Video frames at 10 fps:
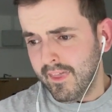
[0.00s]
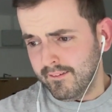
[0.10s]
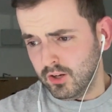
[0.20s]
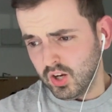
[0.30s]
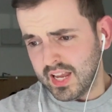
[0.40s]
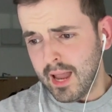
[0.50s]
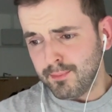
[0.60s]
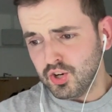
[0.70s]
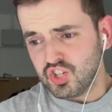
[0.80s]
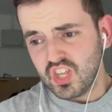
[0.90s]
We've got Kate
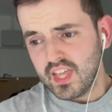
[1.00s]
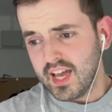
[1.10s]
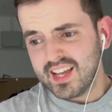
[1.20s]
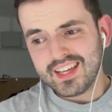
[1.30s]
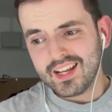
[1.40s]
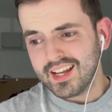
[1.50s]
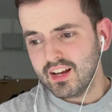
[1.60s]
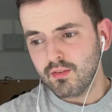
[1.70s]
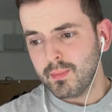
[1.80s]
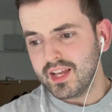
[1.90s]
Bush in there again, kind
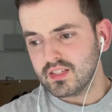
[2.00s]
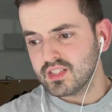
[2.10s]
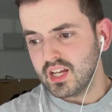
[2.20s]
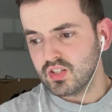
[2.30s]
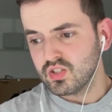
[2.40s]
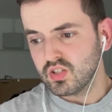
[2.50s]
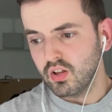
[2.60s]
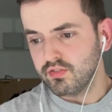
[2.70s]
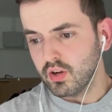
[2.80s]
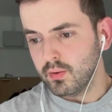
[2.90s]
of a mainstay, just
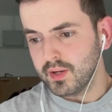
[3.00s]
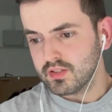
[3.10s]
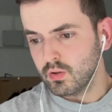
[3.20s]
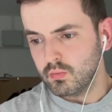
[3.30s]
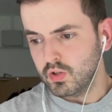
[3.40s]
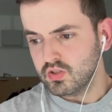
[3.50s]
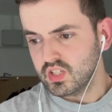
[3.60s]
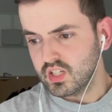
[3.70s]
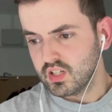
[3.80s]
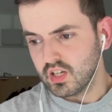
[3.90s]
love going back to her
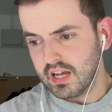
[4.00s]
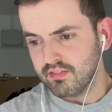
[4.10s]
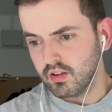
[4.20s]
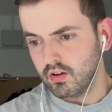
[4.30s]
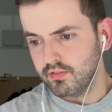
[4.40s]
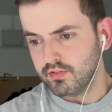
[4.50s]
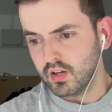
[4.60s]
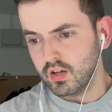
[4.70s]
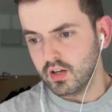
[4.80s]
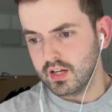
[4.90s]
music, have a lot of
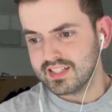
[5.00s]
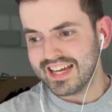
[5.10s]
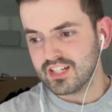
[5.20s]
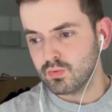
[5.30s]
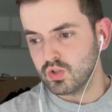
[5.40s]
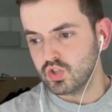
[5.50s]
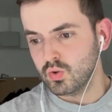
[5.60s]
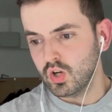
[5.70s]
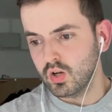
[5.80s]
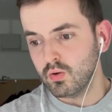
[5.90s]
attachment to
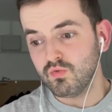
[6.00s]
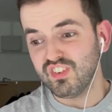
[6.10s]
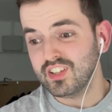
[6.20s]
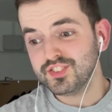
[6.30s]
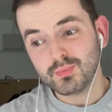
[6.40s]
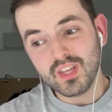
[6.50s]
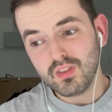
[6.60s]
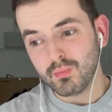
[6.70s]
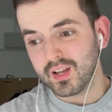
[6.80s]
her. Vail Smith,